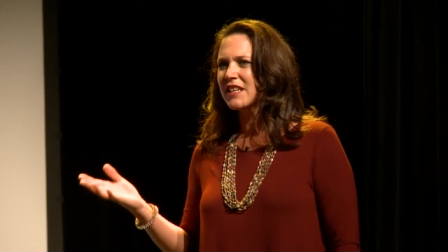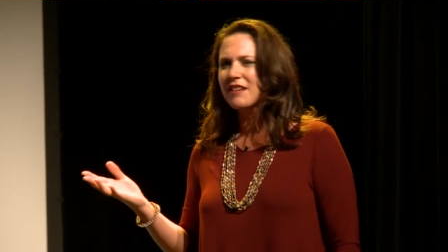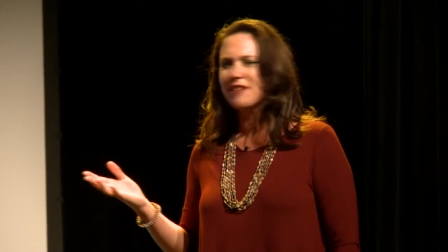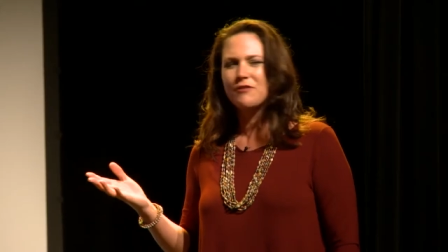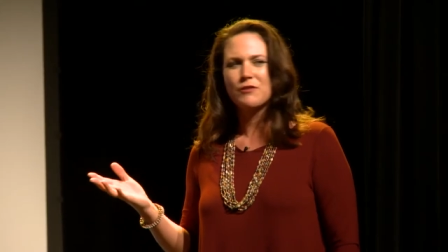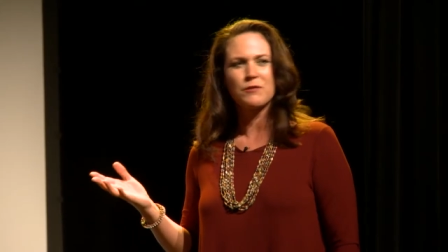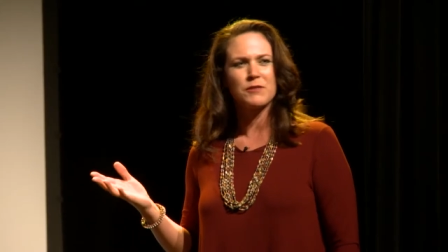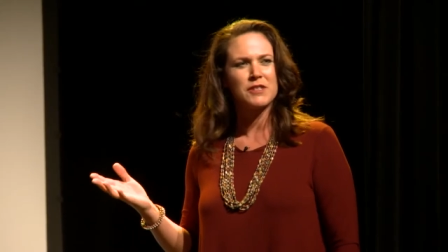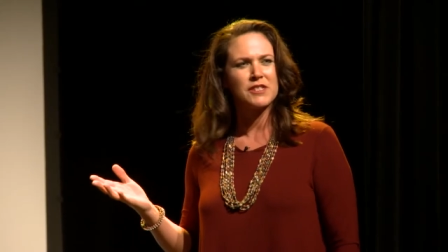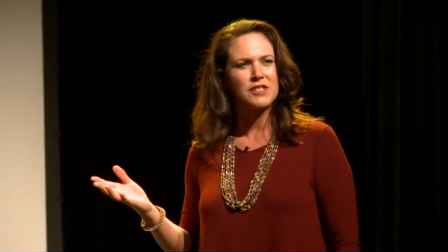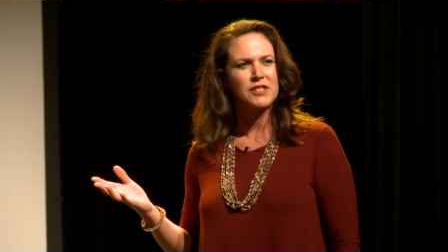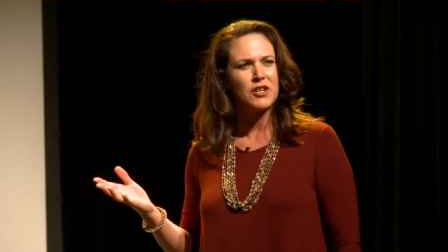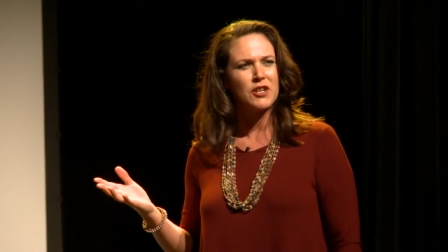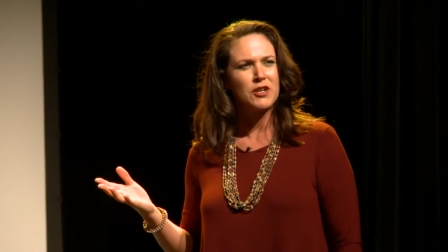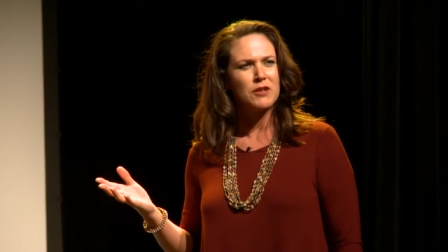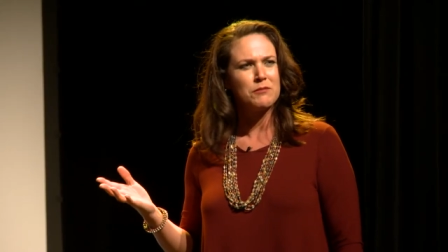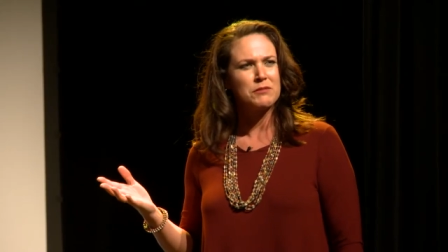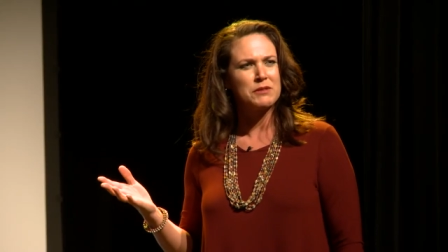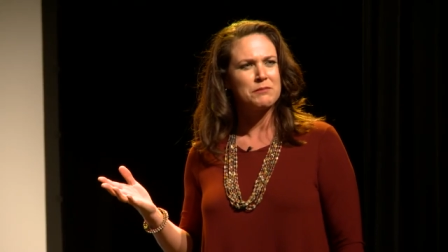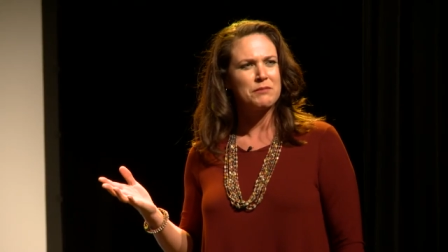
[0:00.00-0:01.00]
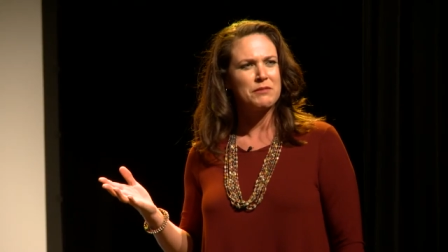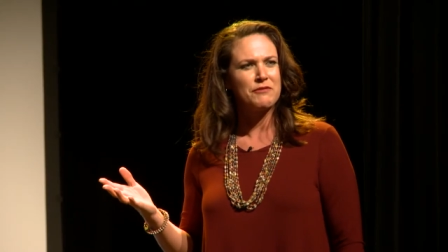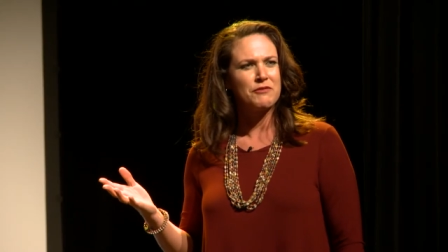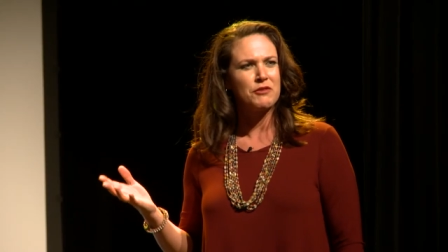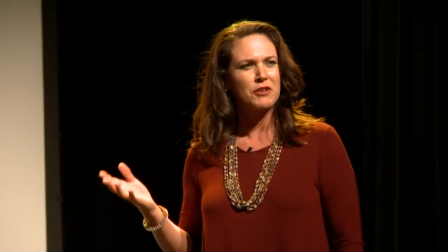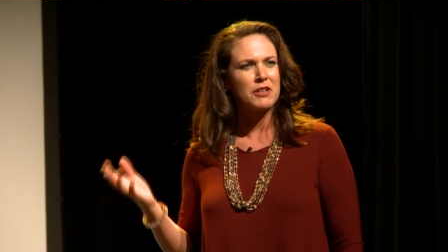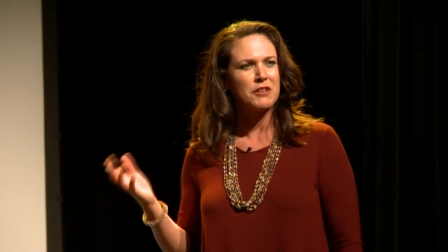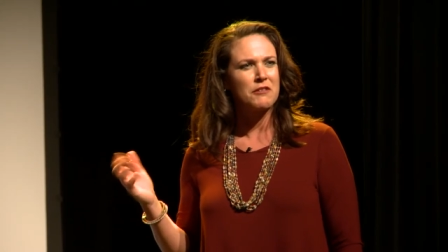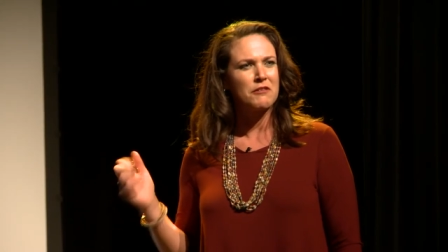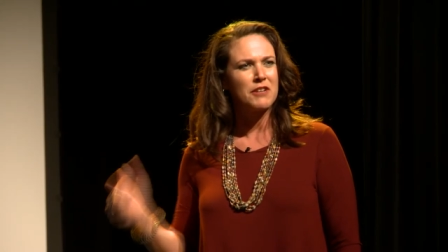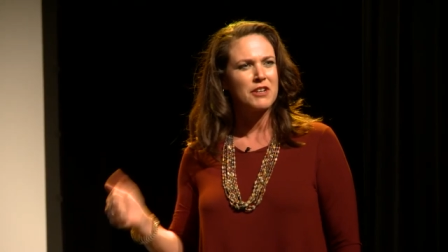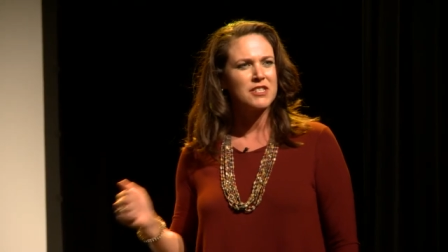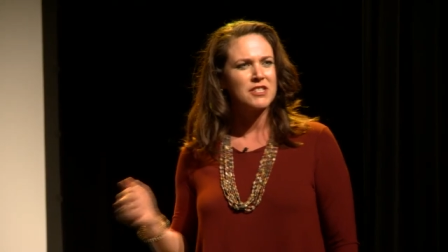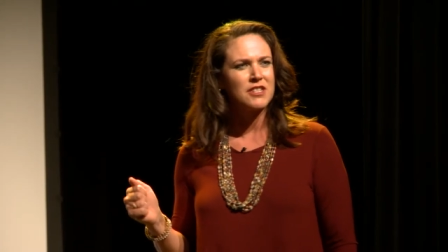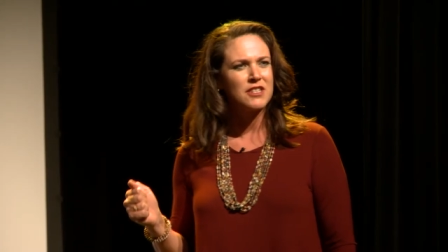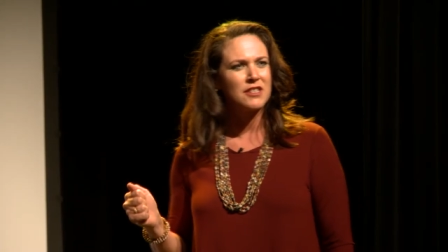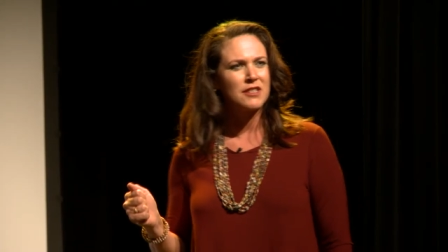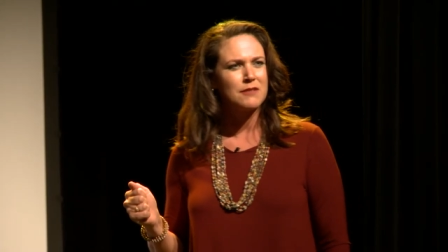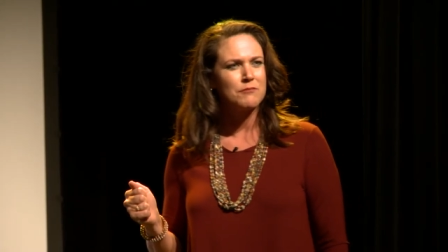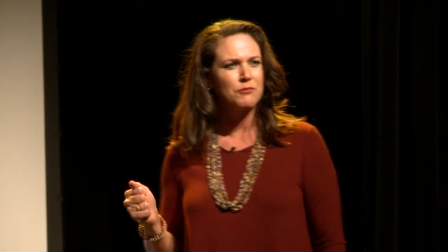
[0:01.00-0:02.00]
everyone's hopes before
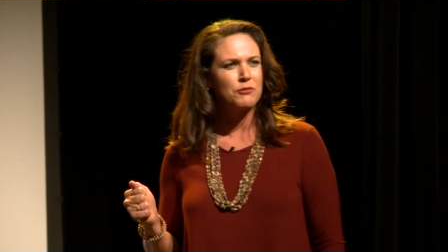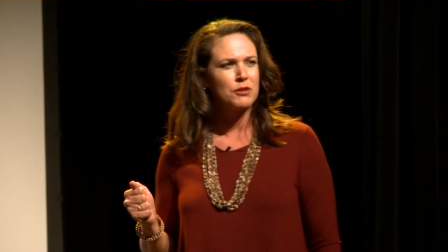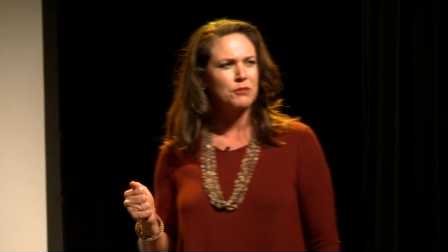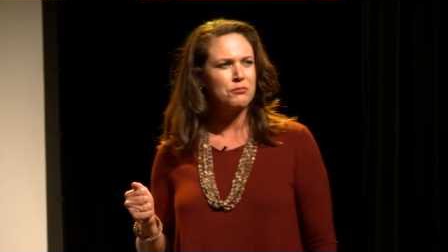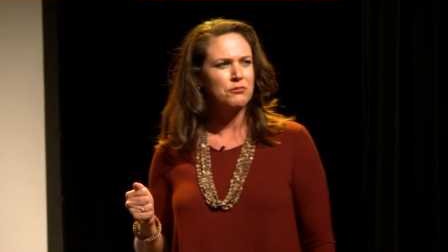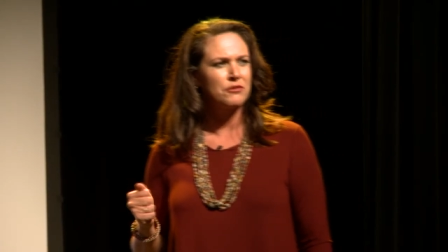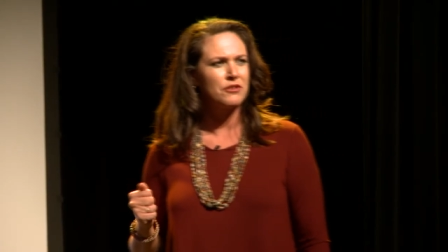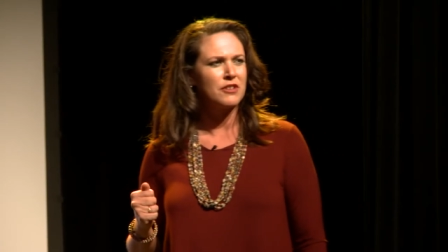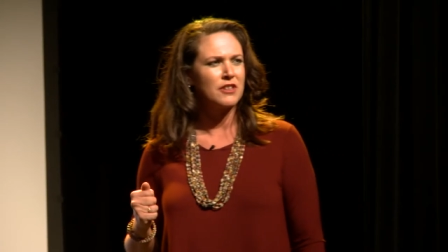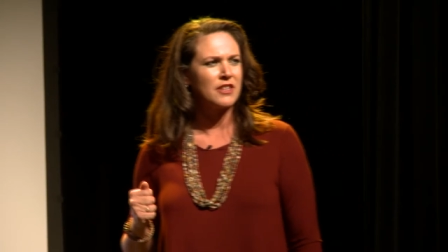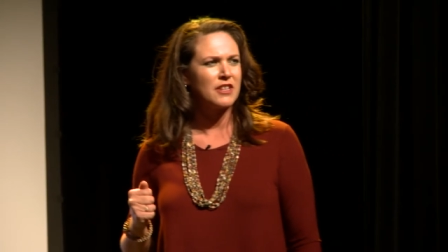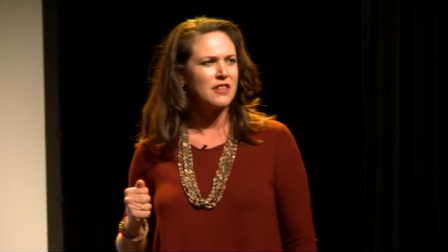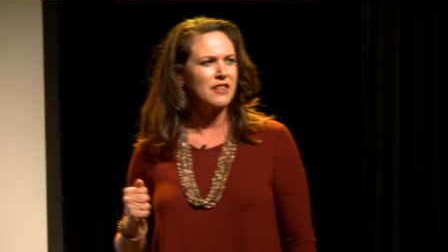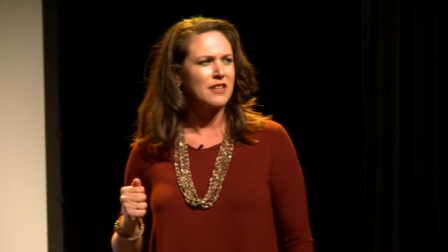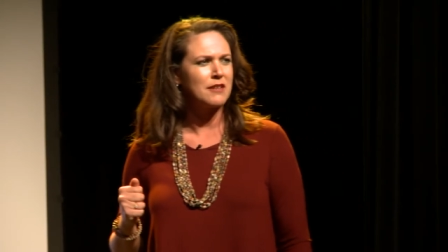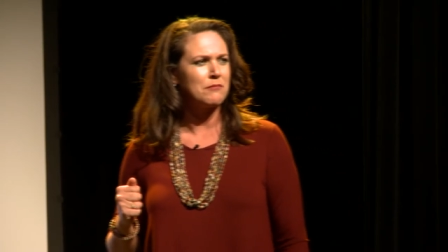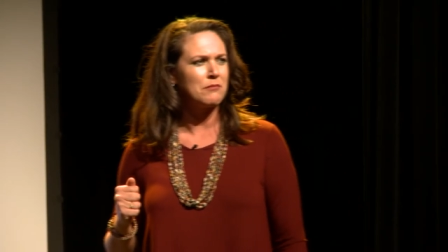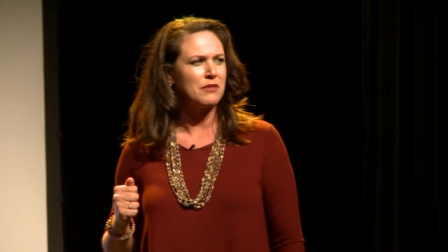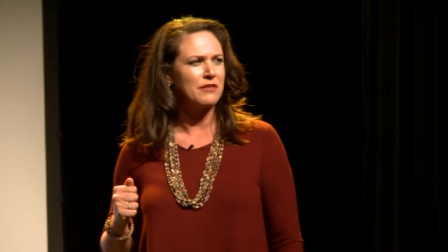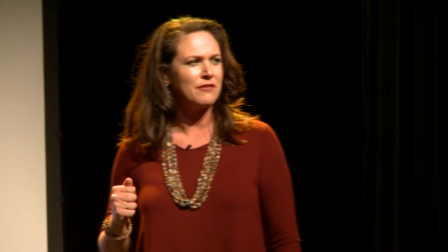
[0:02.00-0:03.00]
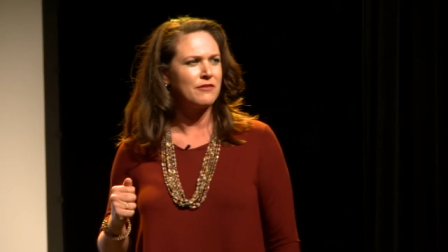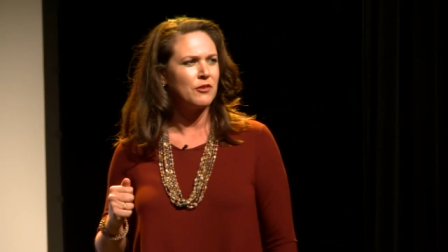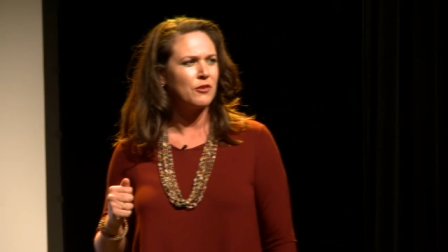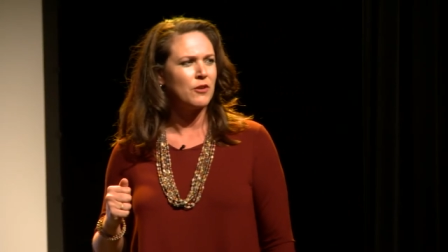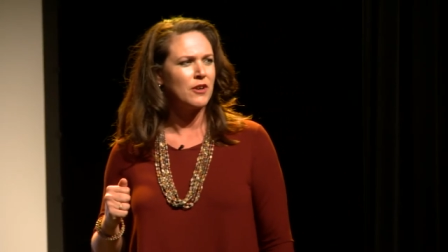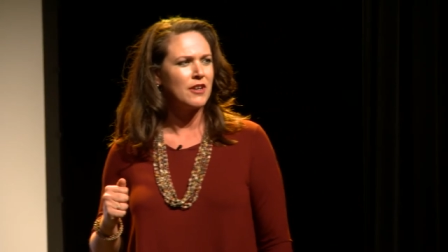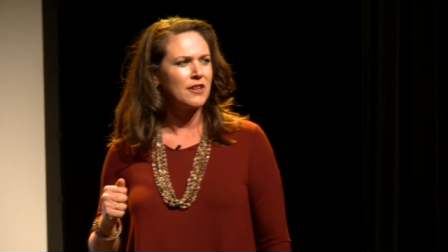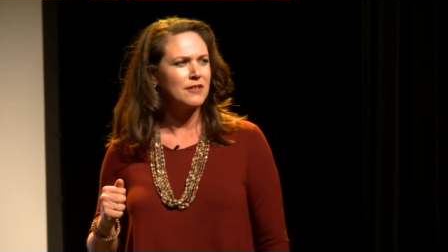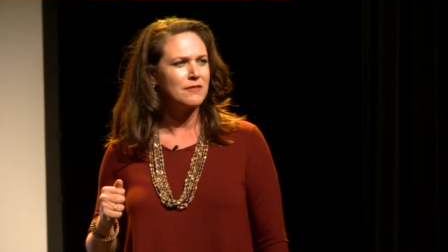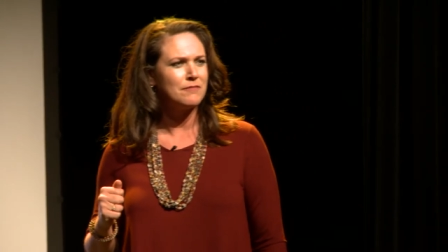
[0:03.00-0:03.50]
crushing them more brutally than before.